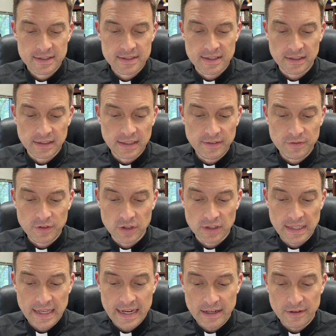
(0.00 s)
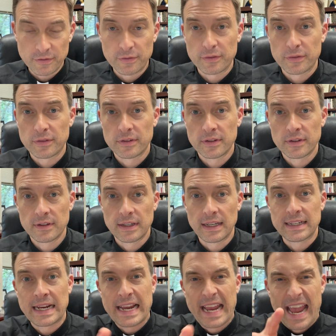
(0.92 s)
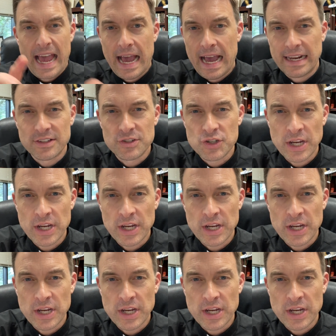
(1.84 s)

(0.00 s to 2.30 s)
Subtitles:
To live your life, and I